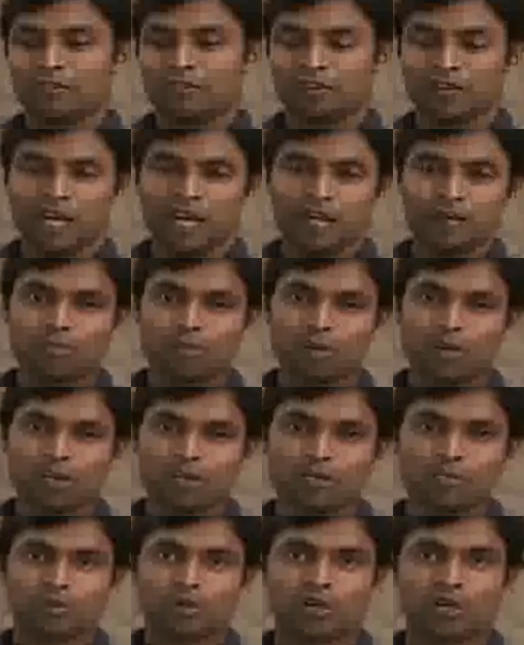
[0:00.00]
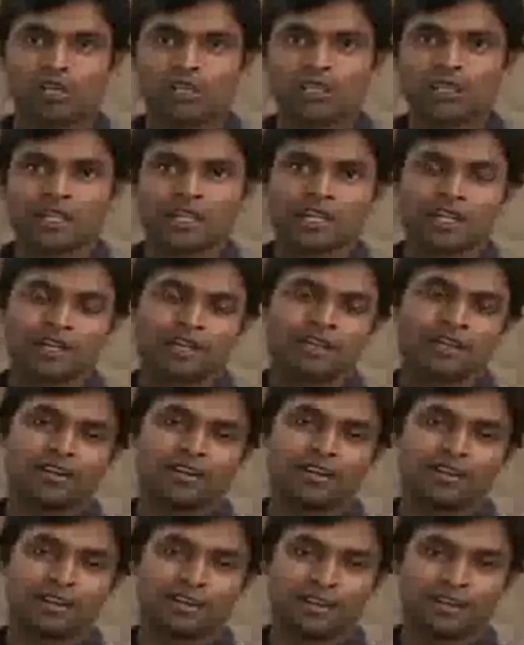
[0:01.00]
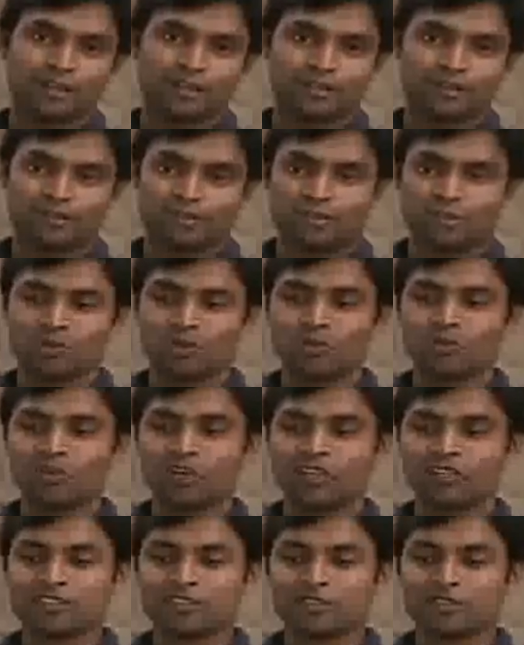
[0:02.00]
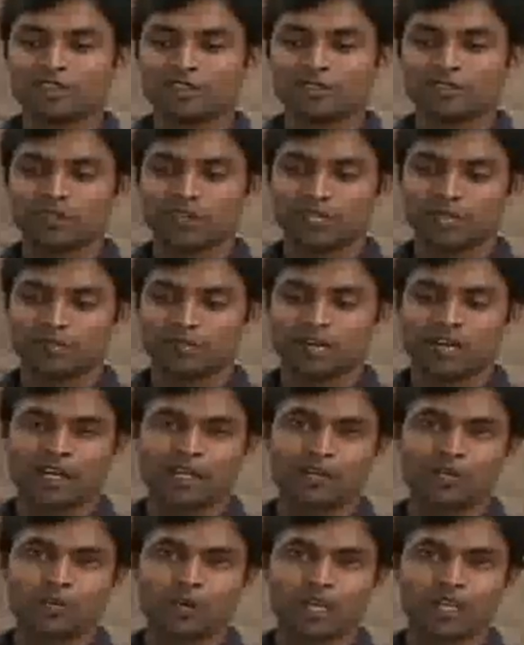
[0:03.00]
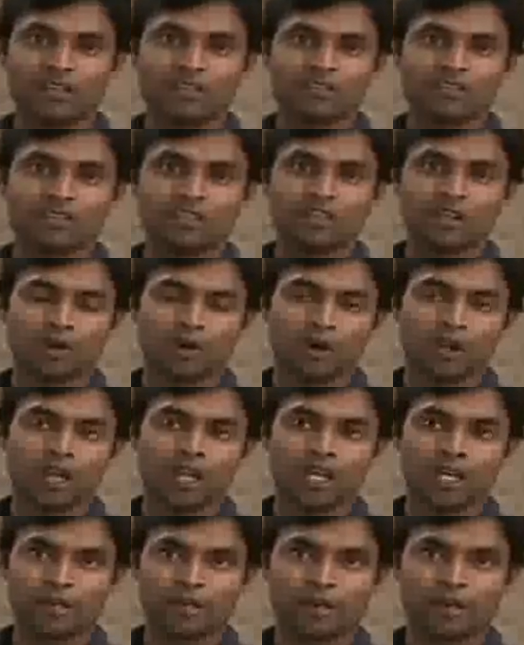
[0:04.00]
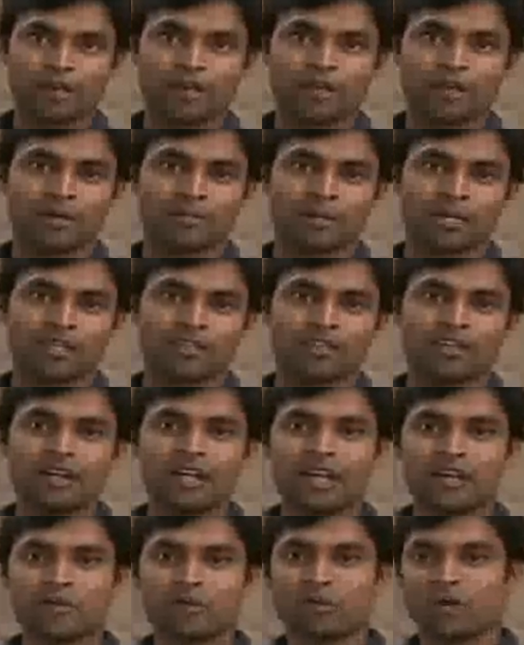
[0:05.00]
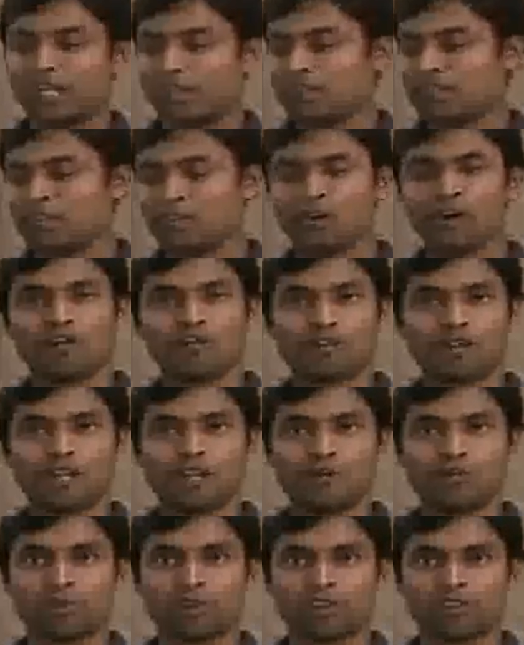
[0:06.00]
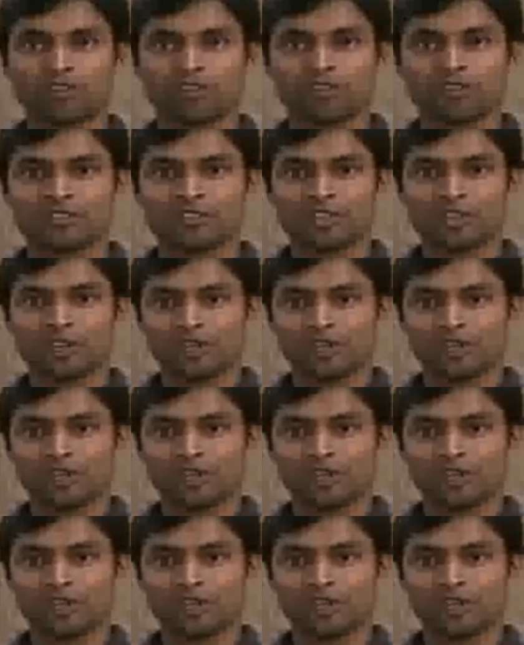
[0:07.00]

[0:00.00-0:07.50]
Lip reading: For our product, broadly there are two ways in which we can market. One is the online method, and one is the offline process.